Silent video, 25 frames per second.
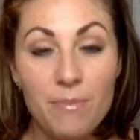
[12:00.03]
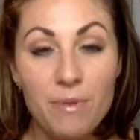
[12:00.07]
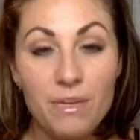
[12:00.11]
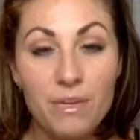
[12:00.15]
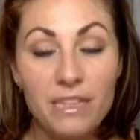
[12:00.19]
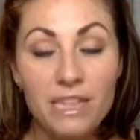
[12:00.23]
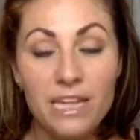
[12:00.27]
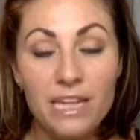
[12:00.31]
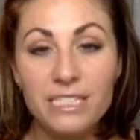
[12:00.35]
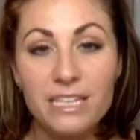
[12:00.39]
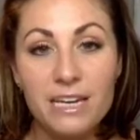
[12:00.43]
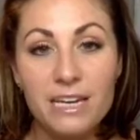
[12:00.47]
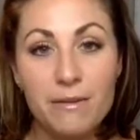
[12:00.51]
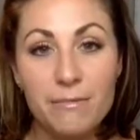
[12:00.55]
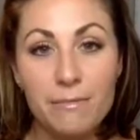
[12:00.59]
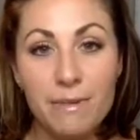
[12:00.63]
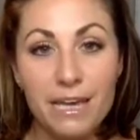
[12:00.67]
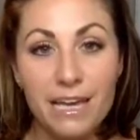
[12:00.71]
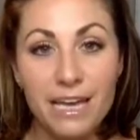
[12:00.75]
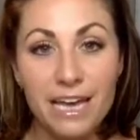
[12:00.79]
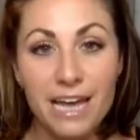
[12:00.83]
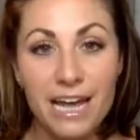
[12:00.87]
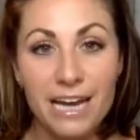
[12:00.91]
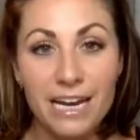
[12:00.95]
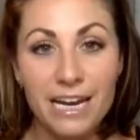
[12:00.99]
but that didn't
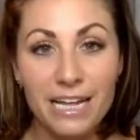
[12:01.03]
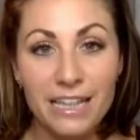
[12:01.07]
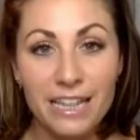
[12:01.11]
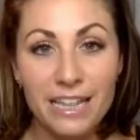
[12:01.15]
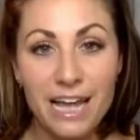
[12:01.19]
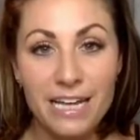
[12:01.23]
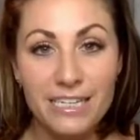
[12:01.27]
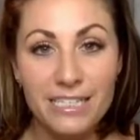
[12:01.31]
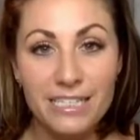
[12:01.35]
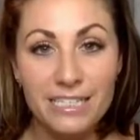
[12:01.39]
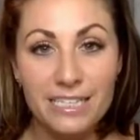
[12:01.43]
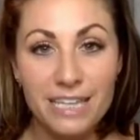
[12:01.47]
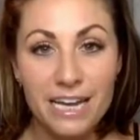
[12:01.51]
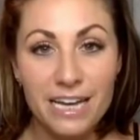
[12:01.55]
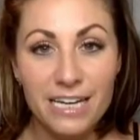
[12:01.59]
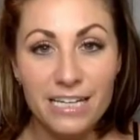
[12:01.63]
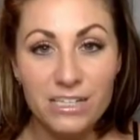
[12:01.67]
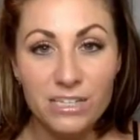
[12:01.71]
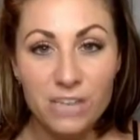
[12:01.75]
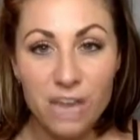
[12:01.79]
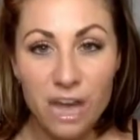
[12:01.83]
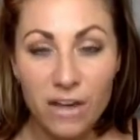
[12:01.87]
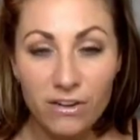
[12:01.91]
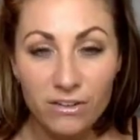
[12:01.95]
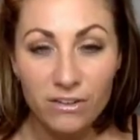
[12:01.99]
make it any less like
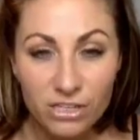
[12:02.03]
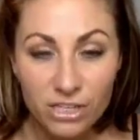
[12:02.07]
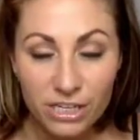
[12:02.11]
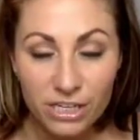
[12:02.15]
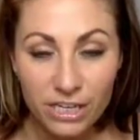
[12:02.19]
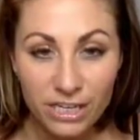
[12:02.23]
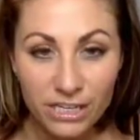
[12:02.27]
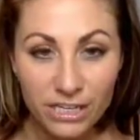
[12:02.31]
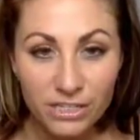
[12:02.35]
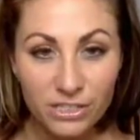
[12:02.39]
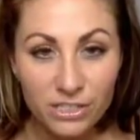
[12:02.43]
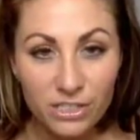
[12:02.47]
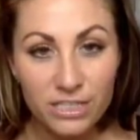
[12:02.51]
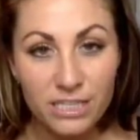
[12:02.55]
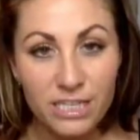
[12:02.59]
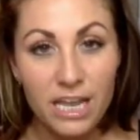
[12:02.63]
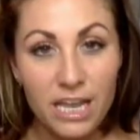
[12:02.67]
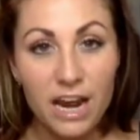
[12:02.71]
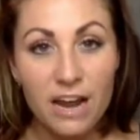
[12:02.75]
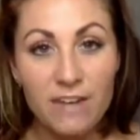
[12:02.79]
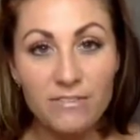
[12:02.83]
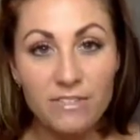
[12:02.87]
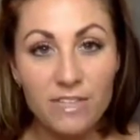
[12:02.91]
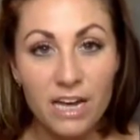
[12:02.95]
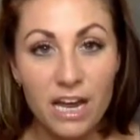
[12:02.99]
challenging. It's just that
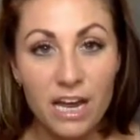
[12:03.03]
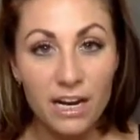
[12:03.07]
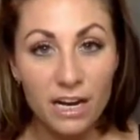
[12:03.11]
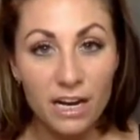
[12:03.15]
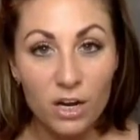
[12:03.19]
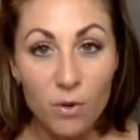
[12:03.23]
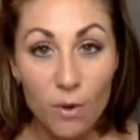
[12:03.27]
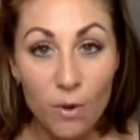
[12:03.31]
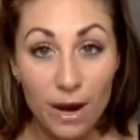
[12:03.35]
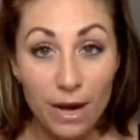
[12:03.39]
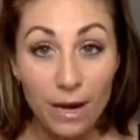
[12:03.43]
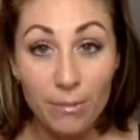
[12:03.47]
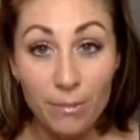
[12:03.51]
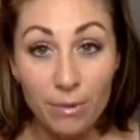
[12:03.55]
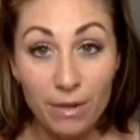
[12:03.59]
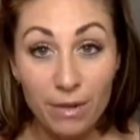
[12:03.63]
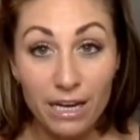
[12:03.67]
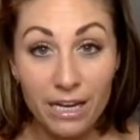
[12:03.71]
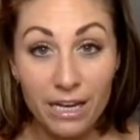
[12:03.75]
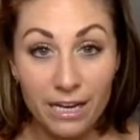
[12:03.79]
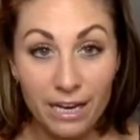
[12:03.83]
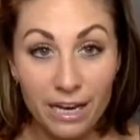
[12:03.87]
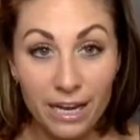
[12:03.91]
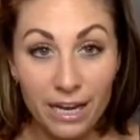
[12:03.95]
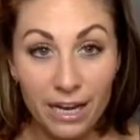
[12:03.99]
I've done it quite a
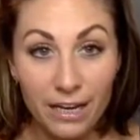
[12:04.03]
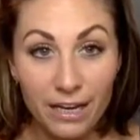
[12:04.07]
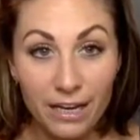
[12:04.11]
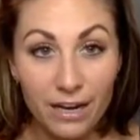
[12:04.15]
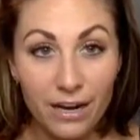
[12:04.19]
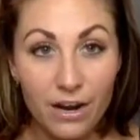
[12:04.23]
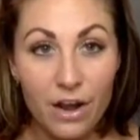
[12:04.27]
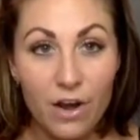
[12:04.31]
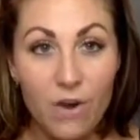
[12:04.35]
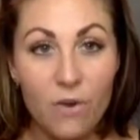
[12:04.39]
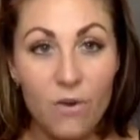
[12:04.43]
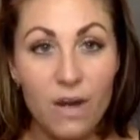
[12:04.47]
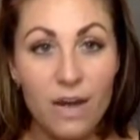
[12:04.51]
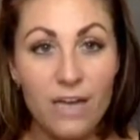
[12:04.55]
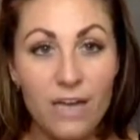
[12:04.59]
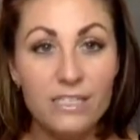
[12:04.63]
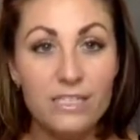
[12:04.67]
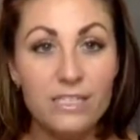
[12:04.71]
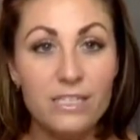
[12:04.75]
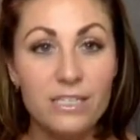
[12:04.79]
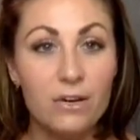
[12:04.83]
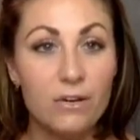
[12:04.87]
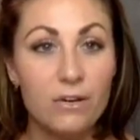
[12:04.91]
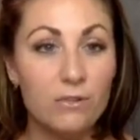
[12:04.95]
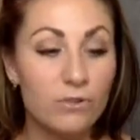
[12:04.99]
bit, you know? And
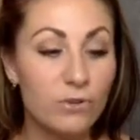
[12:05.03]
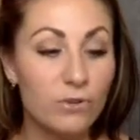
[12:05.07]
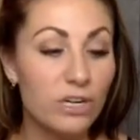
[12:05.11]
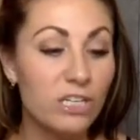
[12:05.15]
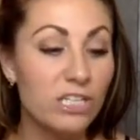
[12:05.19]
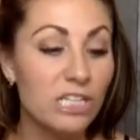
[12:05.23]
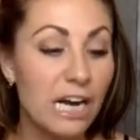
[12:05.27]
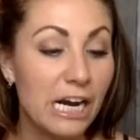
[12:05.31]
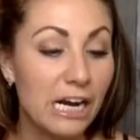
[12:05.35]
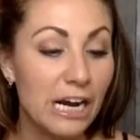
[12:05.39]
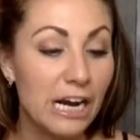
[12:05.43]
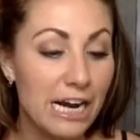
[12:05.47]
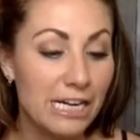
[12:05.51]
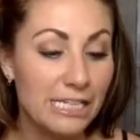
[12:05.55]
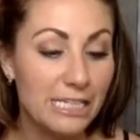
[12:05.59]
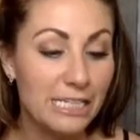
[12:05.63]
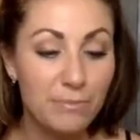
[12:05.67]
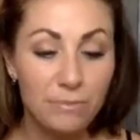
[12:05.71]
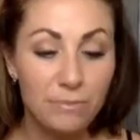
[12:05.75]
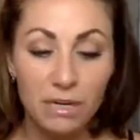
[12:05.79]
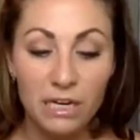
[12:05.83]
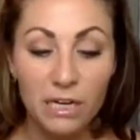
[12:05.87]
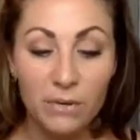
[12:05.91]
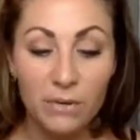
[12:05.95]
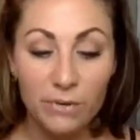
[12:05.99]
so George and I are actually
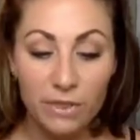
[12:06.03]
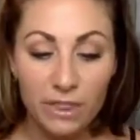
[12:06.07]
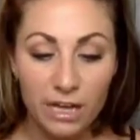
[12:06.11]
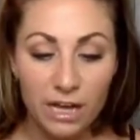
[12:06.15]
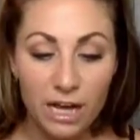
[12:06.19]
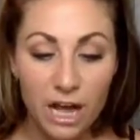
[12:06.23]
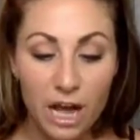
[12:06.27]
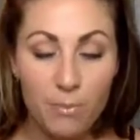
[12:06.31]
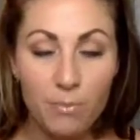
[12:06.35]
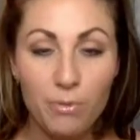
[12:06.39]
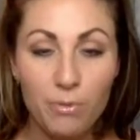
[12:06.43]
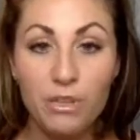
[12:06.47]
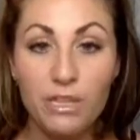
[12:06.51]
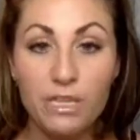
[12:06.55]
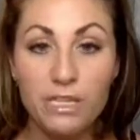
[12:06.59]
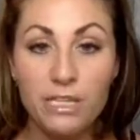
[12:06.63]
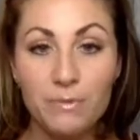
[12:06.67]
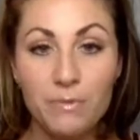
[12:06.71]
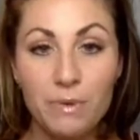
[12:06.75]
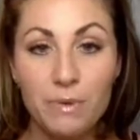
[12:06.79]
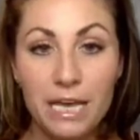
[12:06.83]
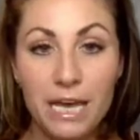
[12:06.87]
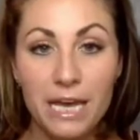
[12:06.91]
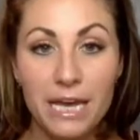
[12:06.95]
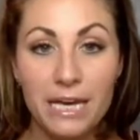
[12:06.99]
meeting with a couple this
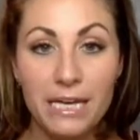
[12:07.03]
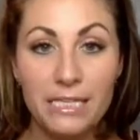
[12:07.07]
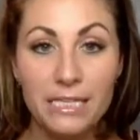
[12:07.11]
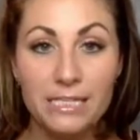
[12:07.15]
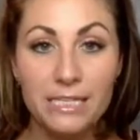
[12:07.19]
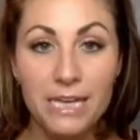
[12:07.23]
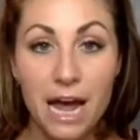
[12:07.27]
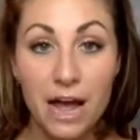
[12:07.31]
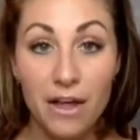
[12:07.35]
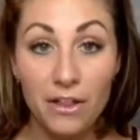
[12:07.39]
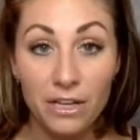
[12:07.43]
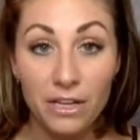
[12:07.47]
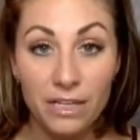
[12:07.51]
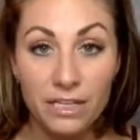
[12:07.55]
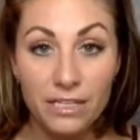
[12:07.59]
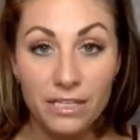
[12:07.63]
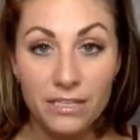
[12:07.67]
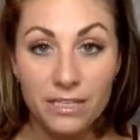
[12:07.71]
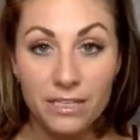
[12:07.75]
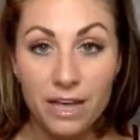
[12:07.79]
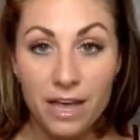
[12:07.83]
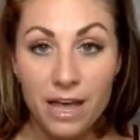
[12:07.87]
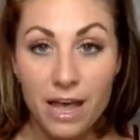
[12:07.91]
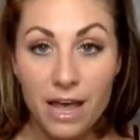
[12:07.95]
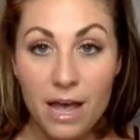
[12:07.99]
weekend in
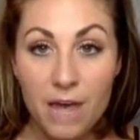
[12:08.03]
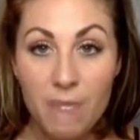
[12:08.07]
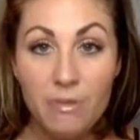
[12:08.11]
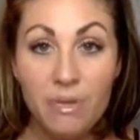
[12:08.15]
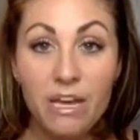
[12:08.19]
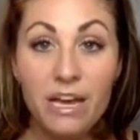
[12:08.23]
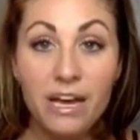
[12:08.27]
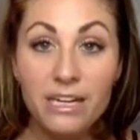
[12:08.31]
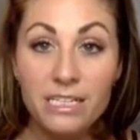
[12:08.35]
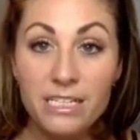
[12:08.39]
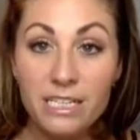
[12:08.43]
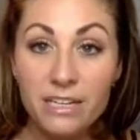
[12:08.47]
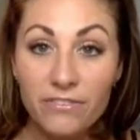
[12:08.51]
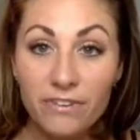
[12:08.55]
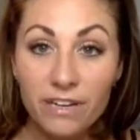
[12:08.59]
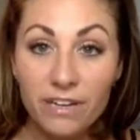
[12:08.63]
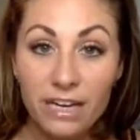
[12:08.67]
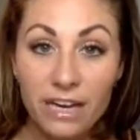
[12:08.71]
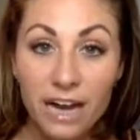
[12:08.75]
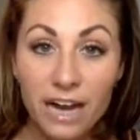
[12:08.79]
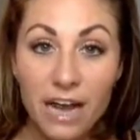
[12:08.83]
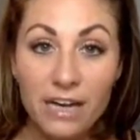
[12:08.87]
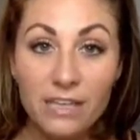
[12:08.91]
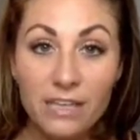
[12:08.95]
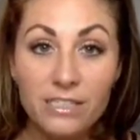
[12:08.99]
Dallas because of
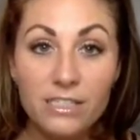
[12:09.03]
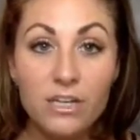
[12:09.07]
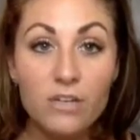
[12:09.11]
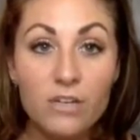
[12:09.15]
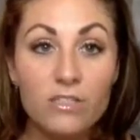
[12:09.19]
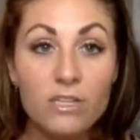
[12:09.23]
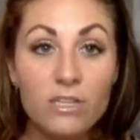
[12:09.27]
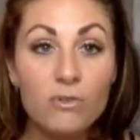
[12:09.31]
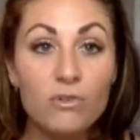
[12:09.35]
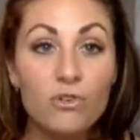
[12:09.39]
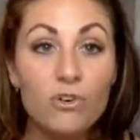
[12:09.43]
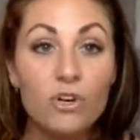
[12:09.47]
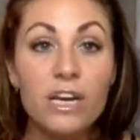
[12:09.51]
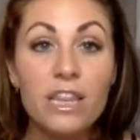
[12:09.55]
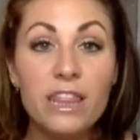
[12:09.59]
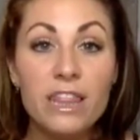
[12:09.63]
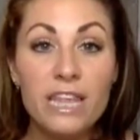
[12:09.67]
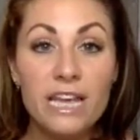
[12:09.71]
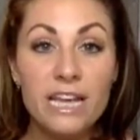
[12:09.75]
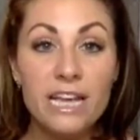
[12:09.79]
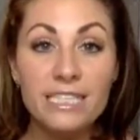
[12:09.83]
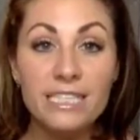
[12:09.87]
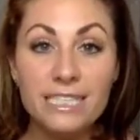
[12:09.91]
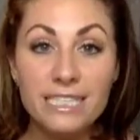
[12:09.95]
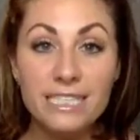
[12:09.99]
it. And so good
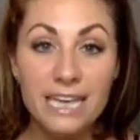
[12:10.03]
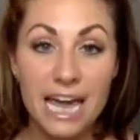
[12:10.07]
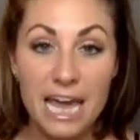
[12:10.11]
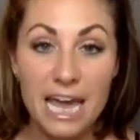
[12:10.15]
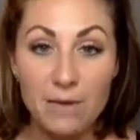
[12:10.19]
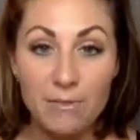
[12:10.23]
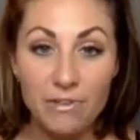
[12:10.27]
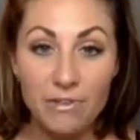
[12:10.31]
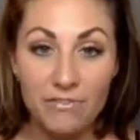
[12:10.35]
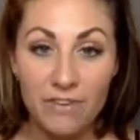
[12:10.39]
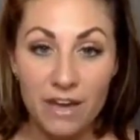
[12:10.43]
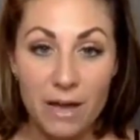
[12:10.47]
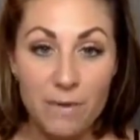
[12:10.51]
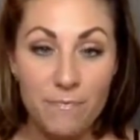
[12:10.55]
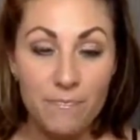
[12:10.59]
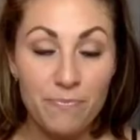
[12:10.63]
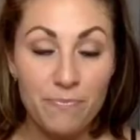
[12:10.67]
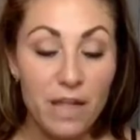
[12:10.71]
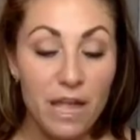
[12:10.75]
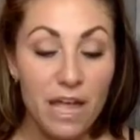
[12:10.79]
things came of it.